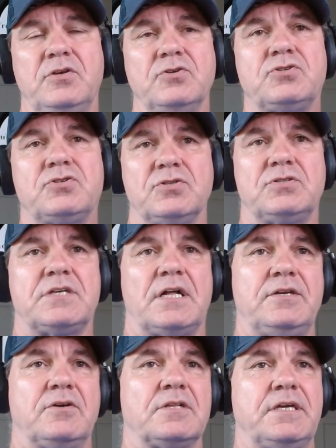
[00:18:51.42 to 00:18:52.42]
you should
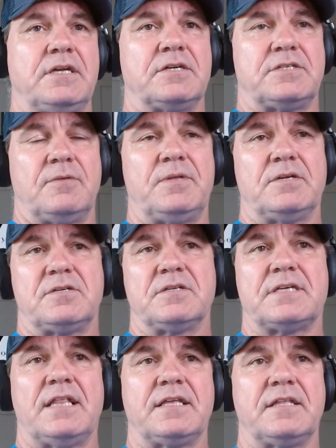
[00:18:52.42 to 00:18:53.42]
tell your leadership that you're
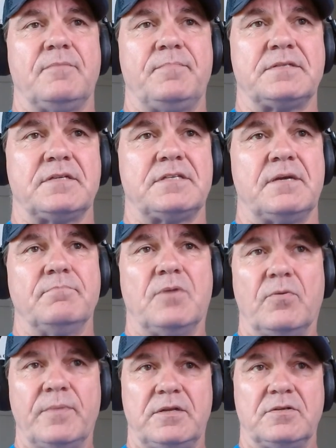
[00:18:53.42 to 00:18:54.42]
selling the business the
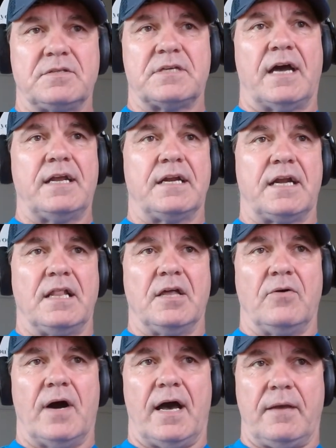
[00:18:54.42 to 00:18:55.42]
moment you sign an
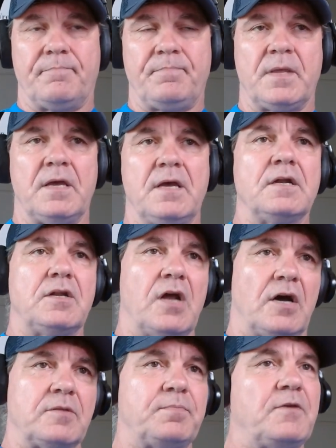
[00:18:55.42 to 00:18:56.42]
LOI,
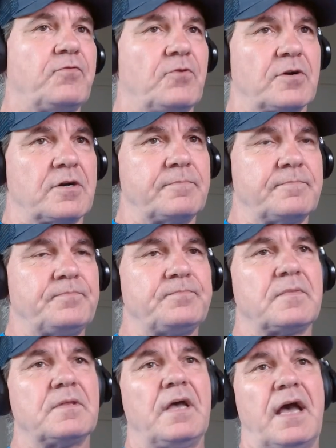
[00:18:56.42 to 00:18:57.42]
not before
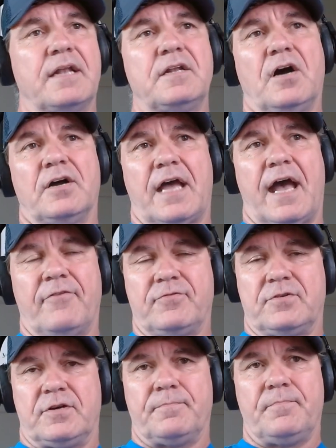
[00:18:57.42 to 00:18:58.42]
and not
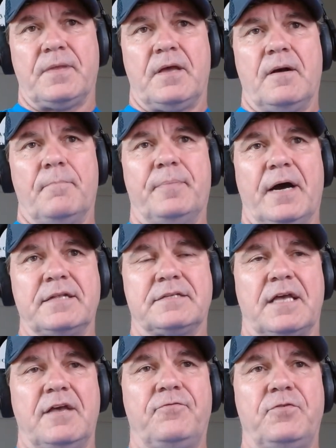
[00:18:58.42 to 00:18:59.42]
after.
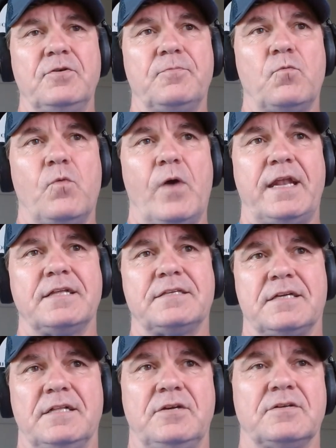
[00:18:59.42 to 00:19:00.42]
But if you wait
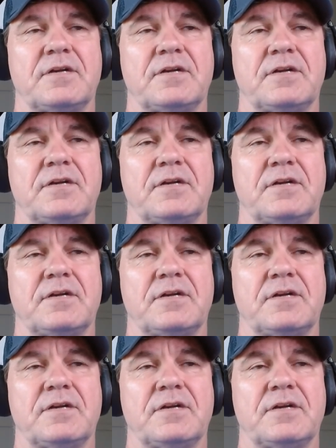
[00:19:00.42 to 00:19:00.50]
until